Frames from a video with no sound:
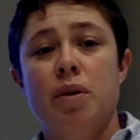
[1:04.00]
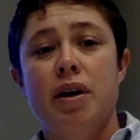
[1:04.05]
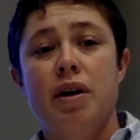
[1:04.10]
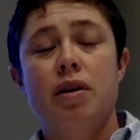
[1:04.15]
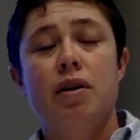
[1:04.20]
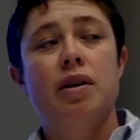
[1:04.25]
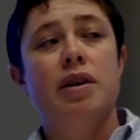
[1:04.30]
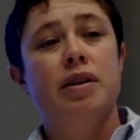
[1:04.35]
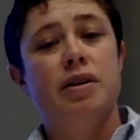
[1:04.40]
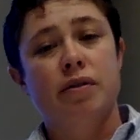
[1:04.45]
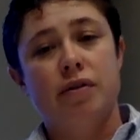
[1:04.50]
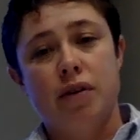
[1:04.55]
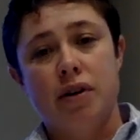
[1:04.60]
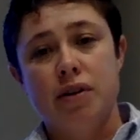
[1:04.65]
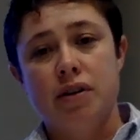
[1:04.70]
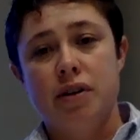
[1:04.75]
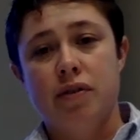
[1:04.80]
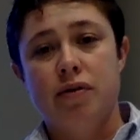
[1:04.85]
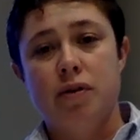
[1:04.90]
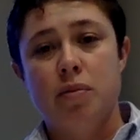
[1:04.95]
male. He's a
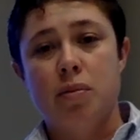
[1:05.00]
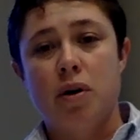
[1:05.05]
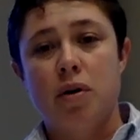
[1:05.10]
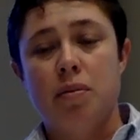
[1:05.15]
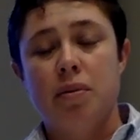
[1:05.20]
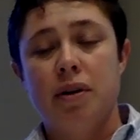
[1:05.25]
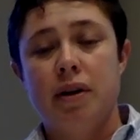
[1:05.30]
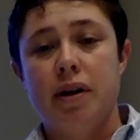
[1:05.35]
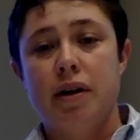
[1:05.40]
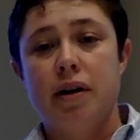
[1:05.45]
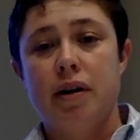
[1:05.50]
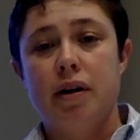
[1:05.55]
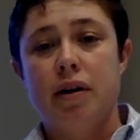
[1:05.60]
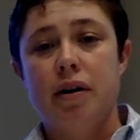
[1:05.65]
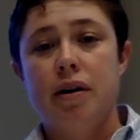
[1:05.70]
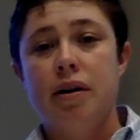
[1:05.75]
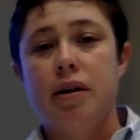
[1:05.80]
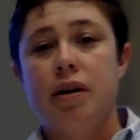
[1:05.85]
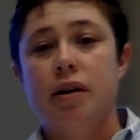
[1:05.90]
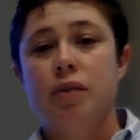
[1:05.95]
varsity football player.
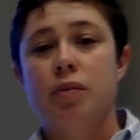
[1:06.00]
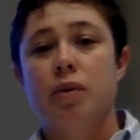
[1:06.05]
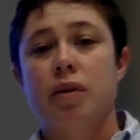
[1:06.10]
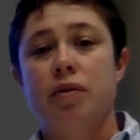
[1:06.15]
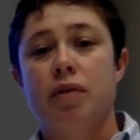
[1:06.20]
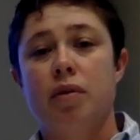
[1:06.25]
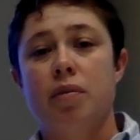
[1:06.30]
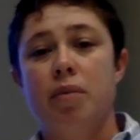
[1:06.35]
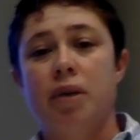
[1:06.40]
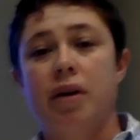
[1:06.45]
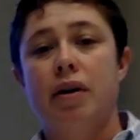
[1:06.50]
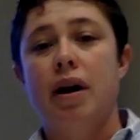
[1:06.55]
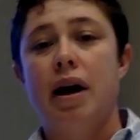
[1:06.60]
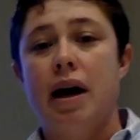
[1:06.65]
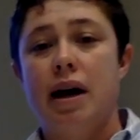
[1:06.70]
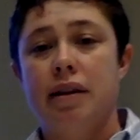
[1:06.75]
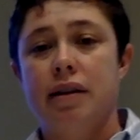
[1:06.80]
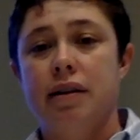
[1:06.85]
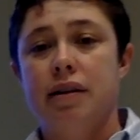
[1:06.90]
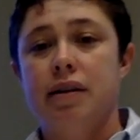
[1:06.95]
He's one of our better
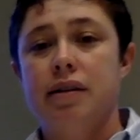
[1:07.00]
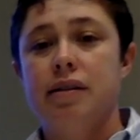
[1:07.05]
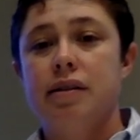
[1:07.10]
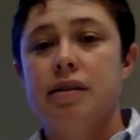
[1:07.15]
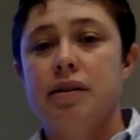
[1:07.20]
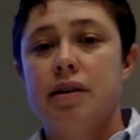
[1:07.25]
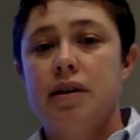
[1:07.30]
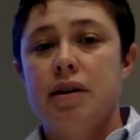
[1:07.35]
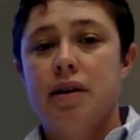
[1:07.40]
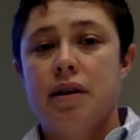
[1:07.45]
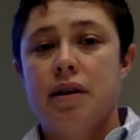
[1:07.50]
athletes.